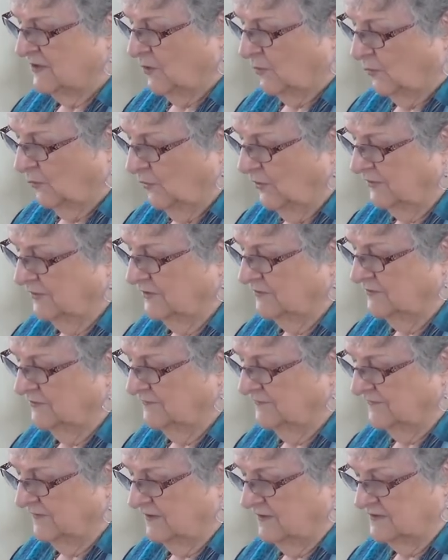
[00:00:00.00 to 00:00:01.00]
working to
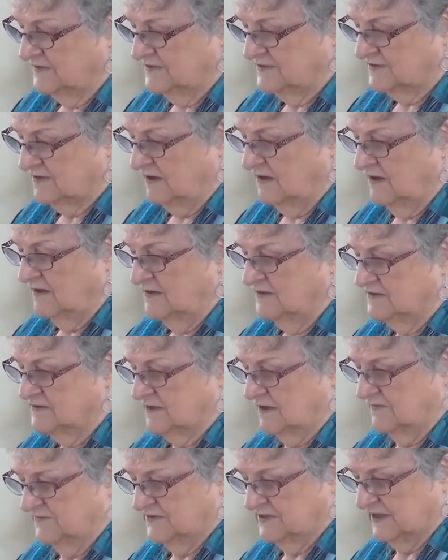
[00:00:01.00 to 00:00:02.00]
find signs
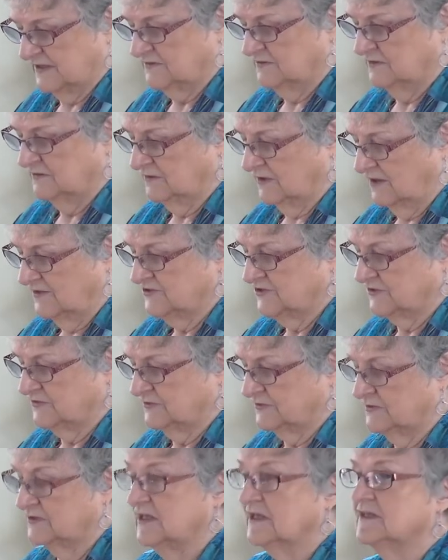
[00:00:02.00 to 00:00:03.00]
of
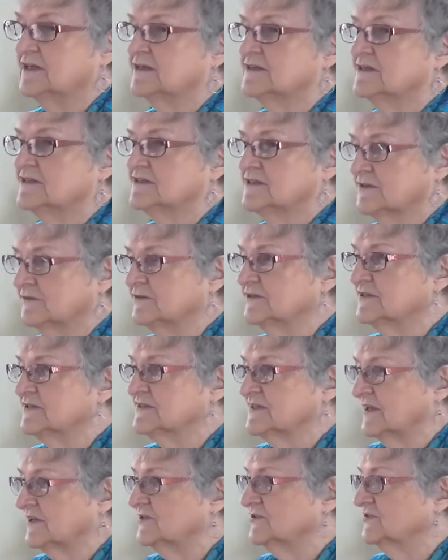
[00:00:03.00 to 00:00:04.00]
technological
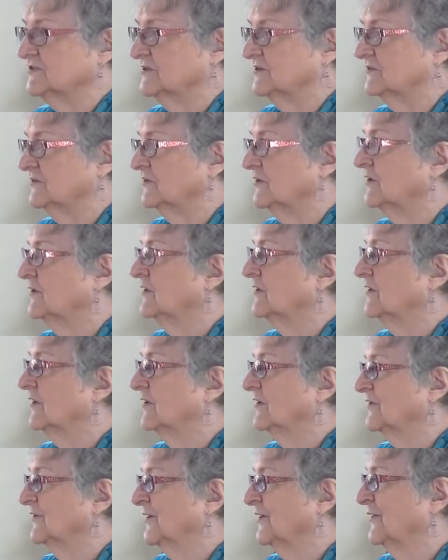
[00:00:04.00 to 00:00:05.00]
civilization
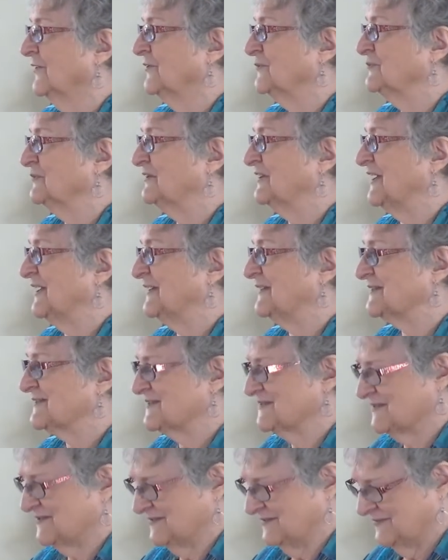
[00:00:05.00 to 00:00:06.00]
on other
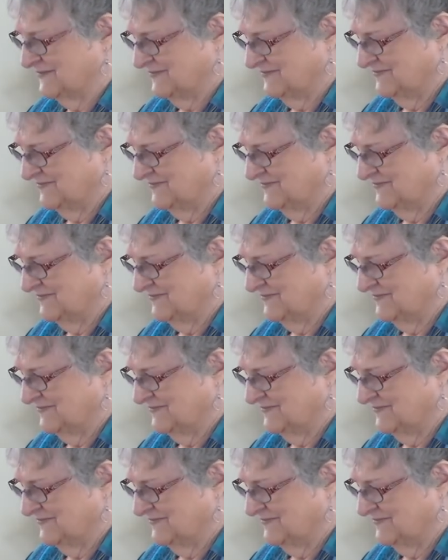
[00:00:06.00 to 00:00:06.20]
planets.